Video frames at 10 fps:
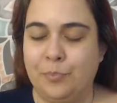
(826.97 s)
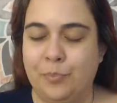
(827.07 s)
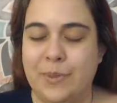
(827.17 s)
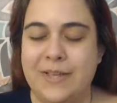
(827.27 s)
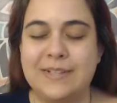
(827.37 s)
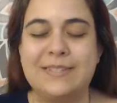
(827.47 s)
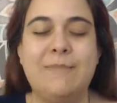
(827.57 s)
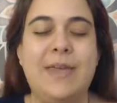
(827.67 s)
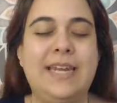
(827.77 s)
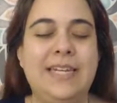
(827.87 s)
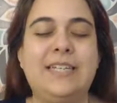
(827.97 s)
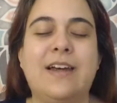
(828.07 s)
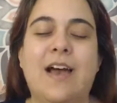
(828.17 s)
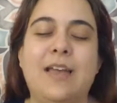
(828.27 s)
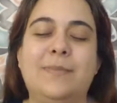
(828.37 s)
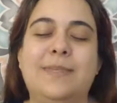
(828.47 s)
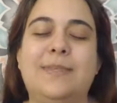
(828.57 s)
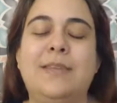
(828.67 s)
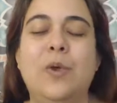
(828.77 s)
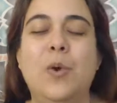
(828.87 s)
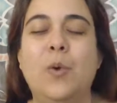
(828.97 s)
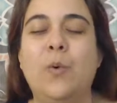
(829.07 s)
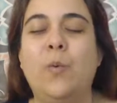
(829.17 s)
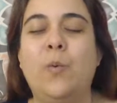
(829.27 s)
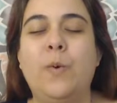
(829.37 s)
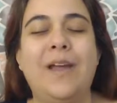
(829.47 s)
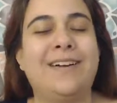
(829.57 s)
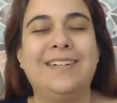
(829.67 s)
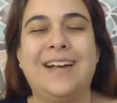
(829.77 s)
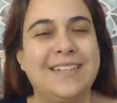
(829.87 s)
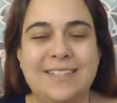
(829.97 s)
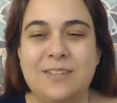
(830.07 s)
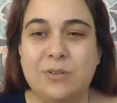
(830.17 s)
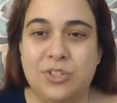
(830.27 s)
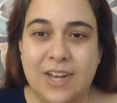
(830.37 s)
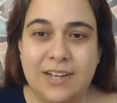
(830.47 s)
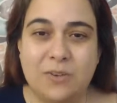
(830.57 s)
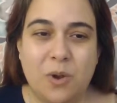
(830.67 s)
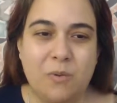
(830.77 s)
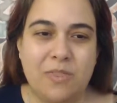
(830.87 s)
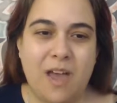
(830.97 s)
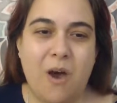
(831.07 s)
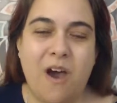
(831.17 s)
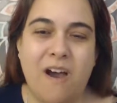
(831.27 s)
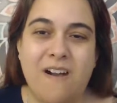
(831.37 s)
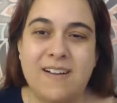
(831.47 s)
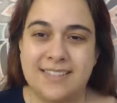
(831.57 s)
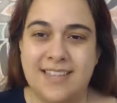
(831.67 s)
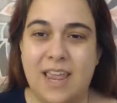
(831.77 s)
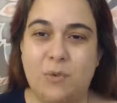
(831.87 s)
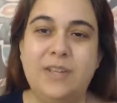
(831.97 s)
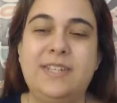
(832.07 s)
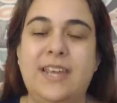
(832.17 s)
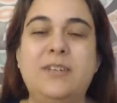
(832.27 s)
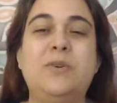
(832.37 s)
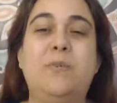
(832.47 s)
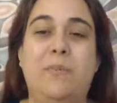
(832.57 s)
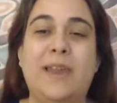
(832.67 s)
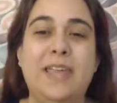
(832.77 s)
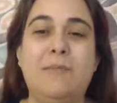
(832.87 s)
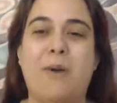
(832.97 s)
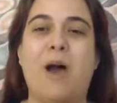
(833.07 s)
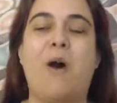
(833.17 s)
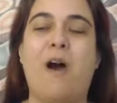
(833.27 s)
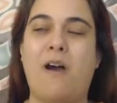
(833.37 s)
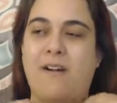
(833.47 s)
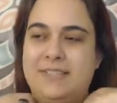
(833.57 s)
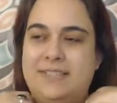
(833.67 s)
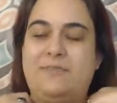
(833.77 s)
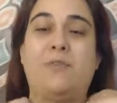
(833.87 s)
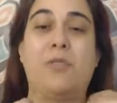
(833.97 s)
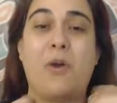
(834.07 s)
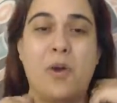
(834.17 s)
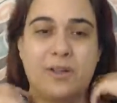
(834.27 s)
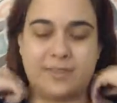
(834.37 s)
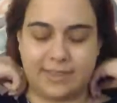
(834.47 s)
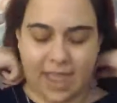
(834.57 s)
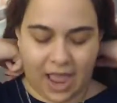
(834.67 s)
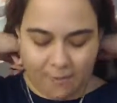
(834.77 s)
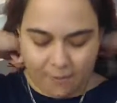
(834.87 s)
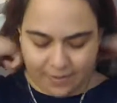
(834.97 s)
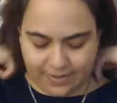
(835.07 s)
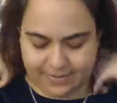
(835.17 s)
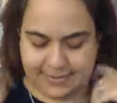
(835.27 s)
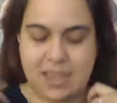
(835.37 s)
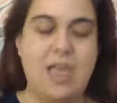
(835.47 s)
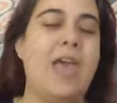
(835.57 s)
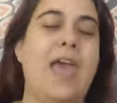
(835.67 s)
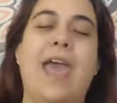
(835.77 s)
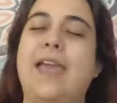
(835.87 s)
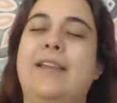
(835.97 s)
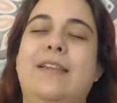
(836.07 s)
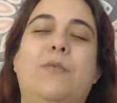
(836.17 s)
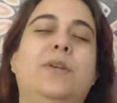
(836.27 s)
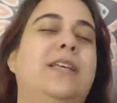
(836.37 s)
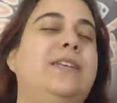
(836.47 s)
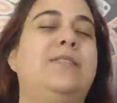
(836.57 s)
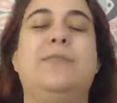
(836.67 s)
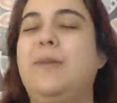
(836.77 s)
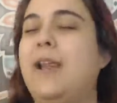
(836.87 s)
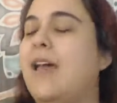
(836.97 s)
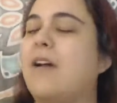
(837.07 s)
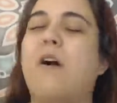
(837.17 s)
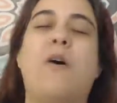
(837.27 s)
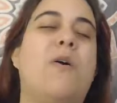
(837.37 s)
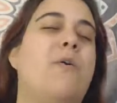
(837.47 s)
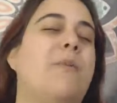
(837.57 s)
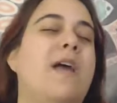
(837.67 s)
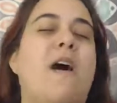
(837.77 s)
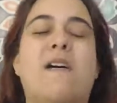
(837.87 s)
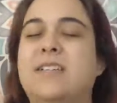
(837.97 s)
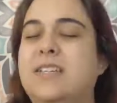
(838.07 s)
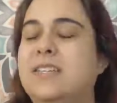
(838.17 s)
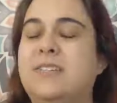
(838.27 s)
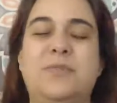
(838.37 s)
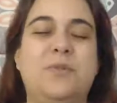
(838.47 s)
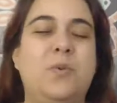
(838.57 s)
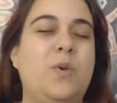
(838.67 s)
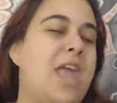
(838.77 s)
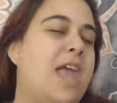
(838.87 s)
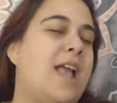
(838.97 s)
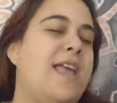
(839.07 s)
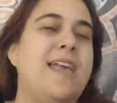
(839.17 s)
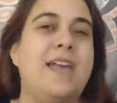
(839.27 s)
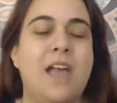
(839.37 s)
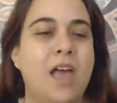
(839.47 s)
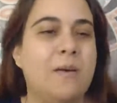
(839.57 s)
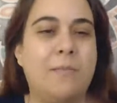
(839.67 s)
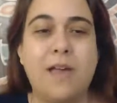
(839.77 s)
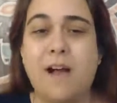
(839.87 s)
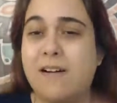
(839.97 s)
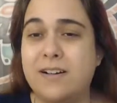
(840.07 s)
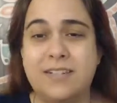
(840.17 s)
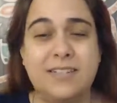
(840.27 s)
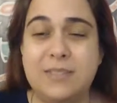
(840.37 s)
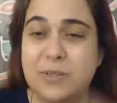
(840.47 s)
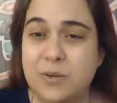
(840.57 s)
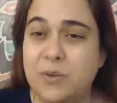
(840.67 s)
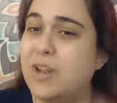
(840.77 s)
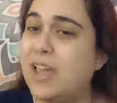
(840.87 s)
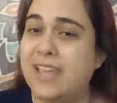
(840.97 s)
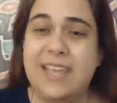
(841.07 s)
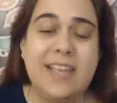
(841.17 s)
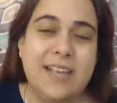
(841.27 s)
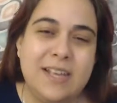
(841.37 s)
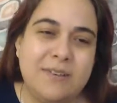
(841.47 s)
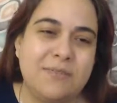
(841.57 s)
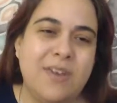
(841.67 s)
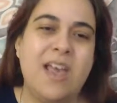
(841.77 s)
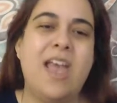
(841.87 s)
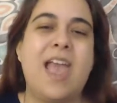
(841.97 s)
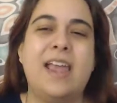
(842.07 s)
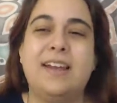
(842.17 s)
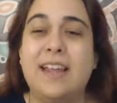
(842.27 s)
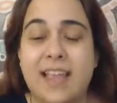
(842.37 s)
because many times we are not so gentle with our hearts, and we tend to blame our hearts for the hurt that happens, and we tend to be like, oh, my heart is too caring, my heart is too naive, and it